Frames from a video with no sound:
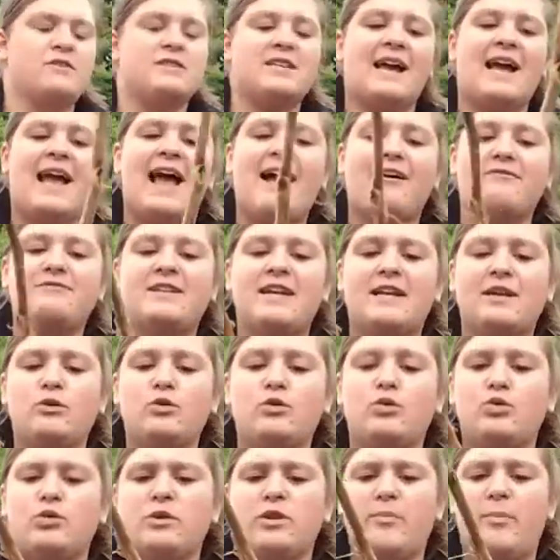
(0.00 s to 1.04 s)
I have taken
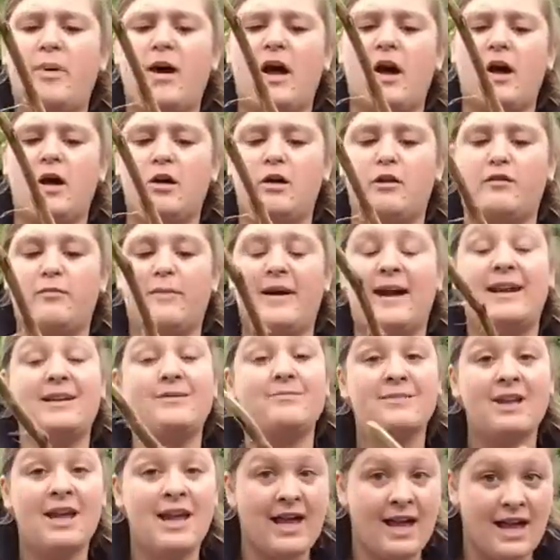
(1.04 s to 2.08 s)
all the bark off mine
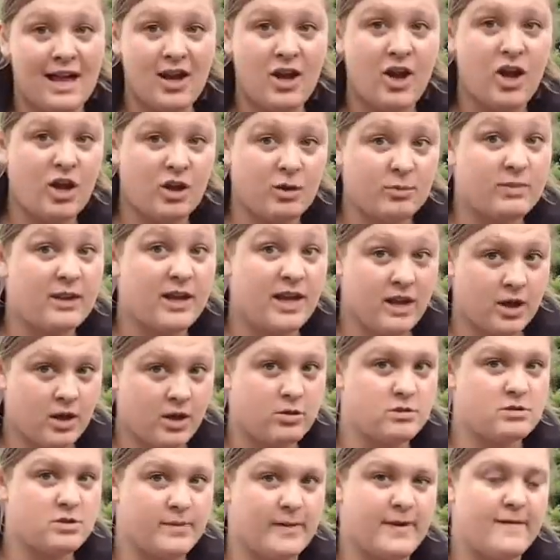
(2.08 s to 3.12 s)
in hope that it
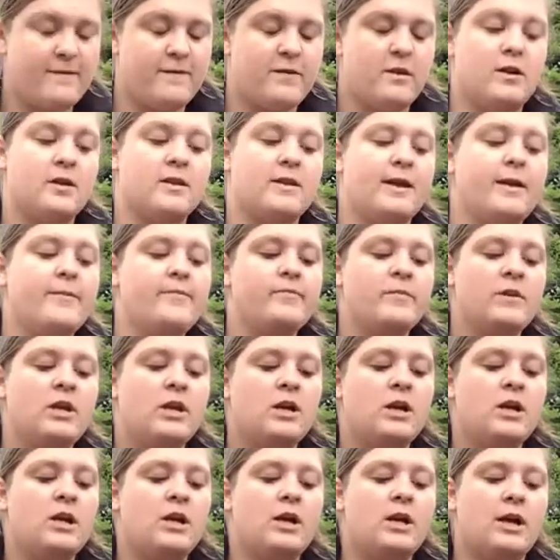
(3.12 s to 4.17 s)
goes a bit further.
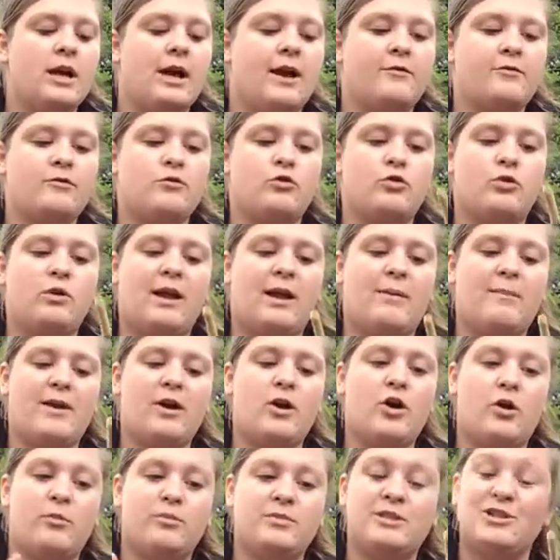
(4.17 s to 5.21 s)
After all, I'm in
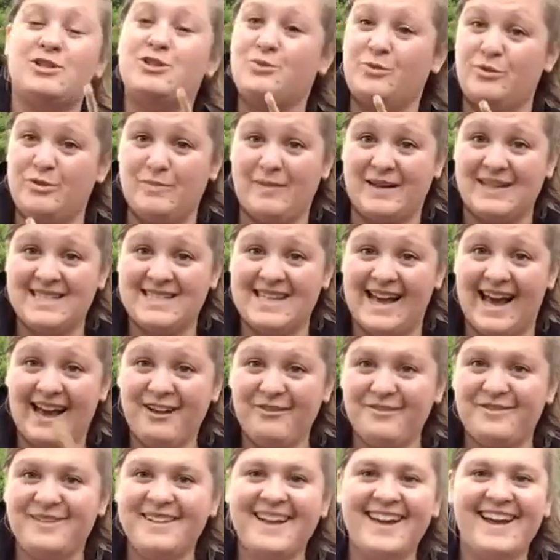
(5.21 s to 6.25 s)
competition with
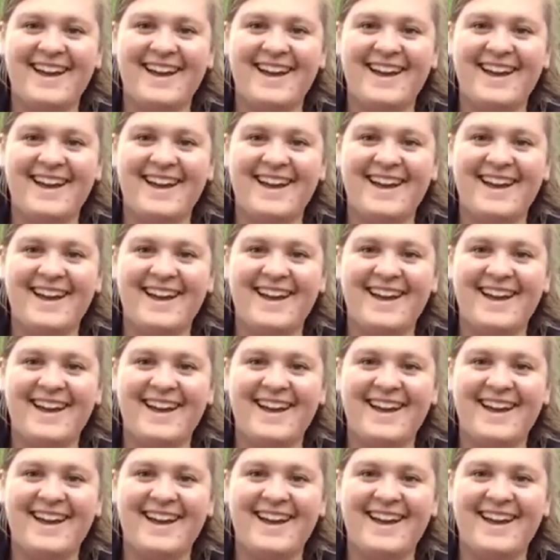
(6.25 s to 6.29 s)
myself.